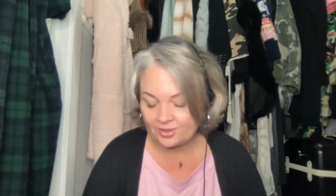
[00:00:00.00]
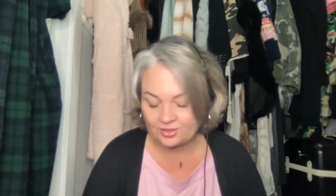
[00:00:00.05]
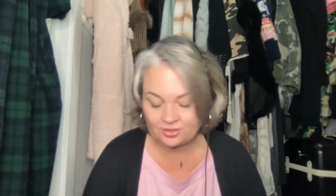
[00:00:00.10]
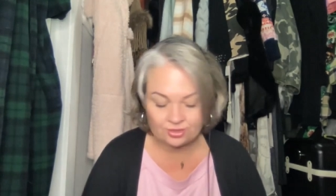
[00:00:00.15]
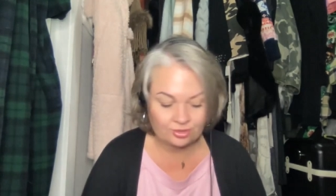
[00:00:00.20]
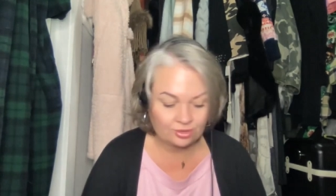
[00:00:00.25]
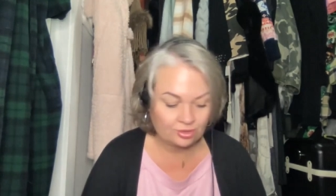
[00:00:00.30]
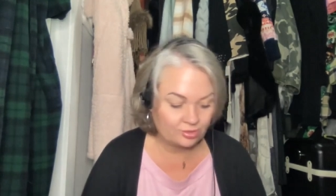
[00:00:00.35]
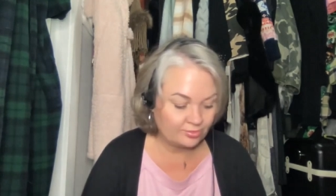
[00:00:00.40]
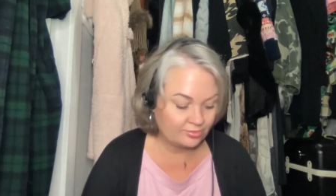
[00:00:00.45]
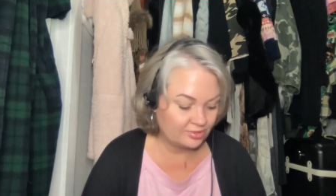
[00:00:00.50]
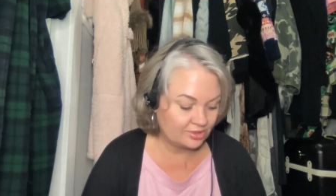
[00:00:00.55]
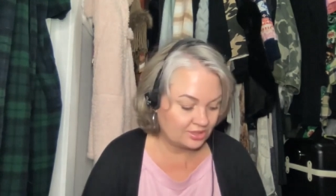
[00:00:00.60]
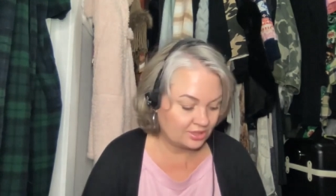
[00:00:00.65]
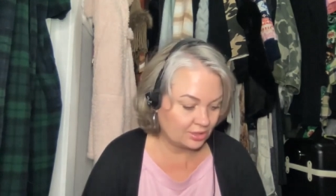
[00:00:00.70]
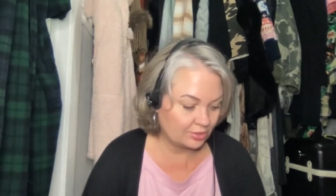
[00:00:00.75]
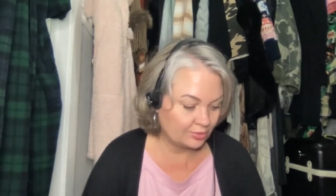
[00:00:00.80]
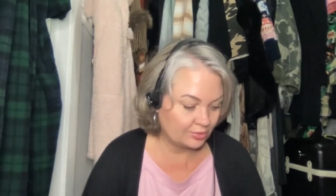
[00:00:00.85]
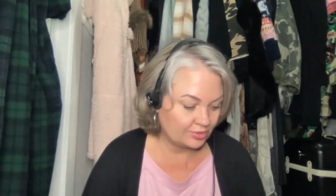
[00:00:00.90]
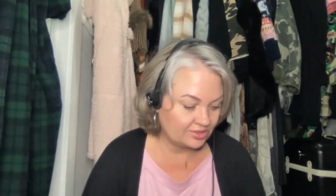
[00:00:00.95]
mushrooms.
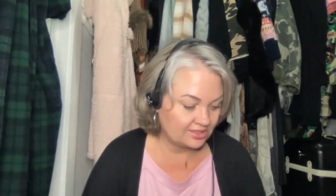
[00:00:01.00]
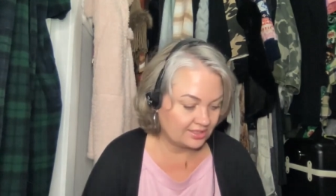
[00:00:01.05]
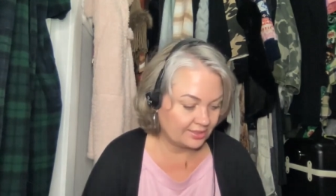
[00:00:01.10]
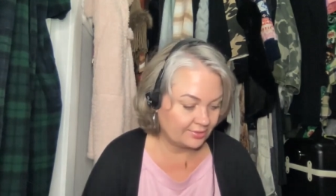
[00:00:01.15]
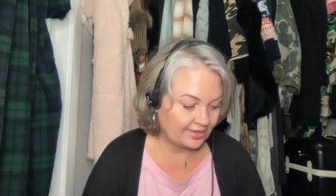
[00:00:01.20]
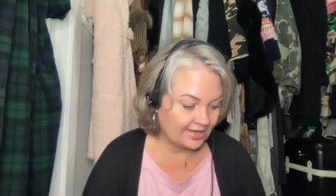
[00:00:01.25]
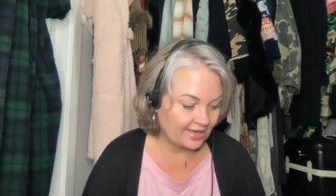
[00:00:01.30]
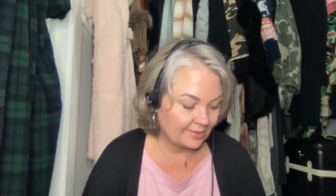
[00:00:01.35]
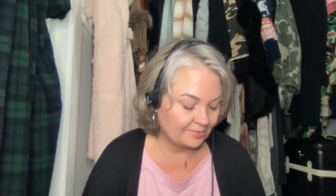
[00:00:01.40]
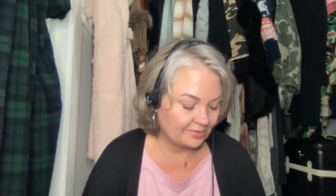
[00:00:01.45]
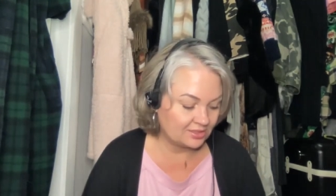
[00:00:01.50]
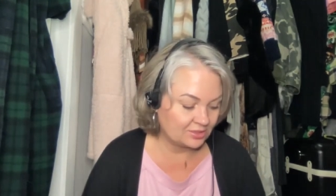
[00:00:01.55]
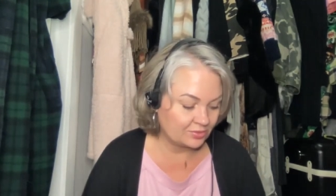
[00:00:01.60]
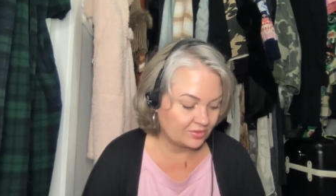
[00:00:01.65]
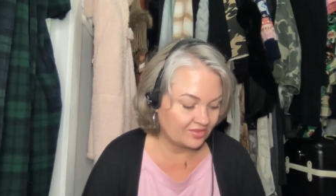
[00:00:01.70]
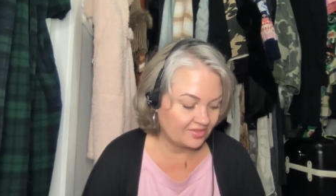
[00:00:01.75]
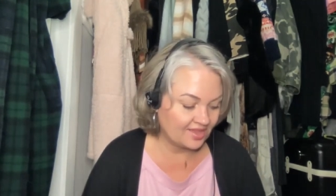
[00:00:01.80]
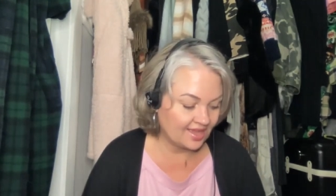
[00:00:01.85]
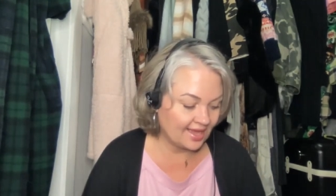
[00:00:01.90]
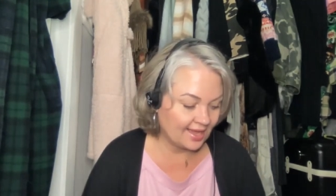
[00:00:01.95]
So we'll see what happens
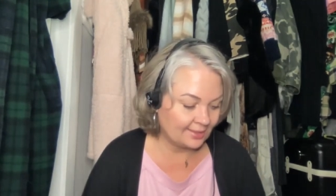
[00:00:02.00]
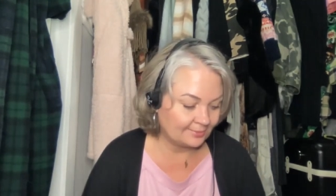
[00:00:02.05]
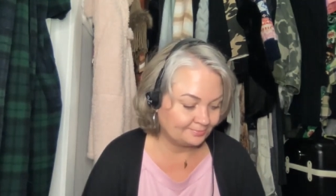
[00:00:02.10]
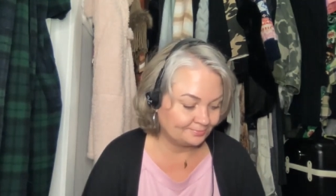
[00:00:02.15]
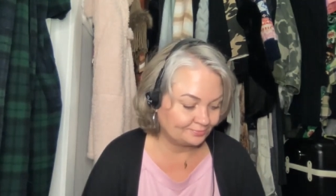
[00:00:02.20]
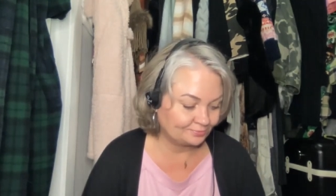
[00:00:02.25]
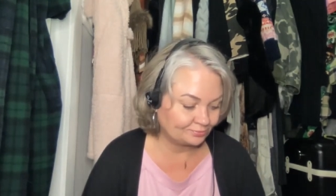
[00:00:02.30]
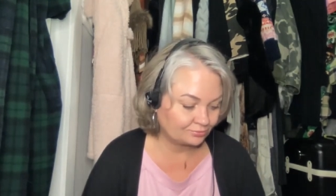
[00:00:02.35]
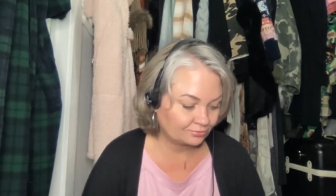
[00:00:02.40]
with that.